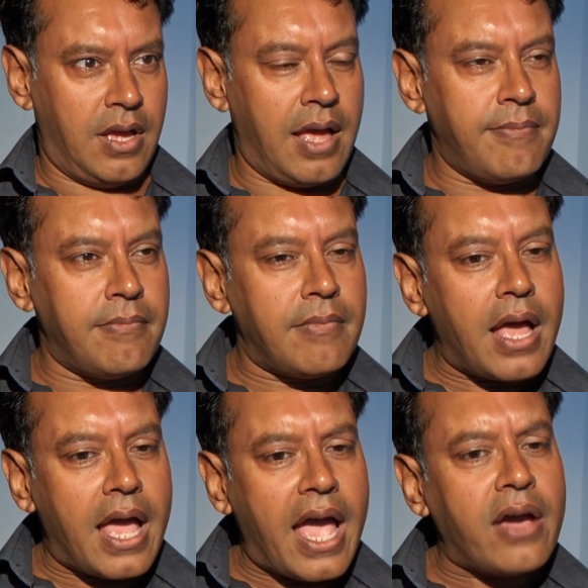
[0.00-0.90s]

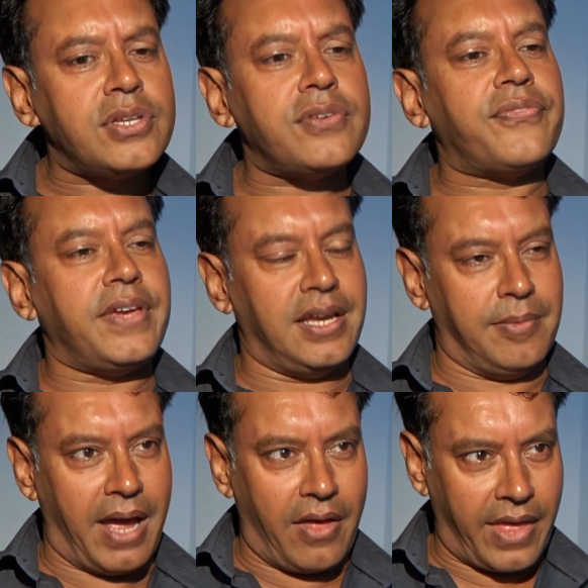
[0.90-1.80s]
How do you feel
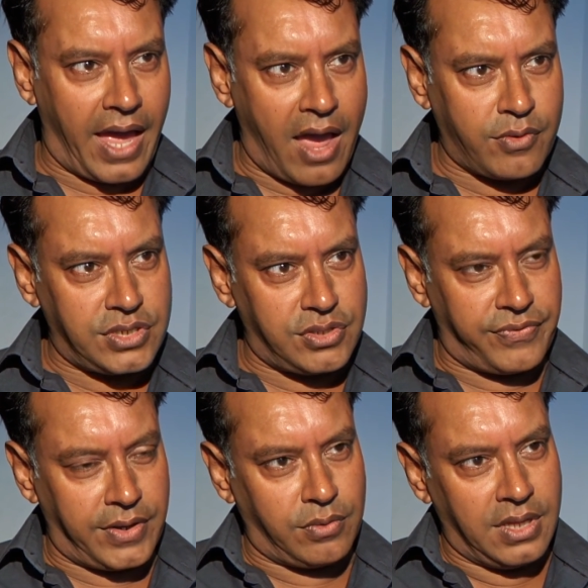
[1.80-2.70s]
about that? How did you
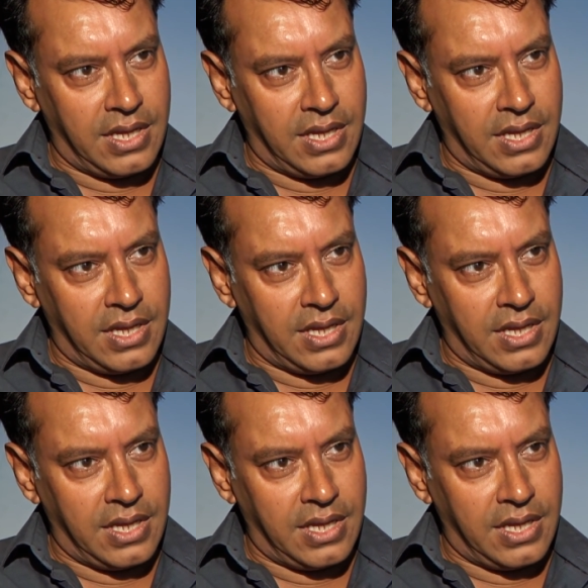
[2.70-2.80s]
feel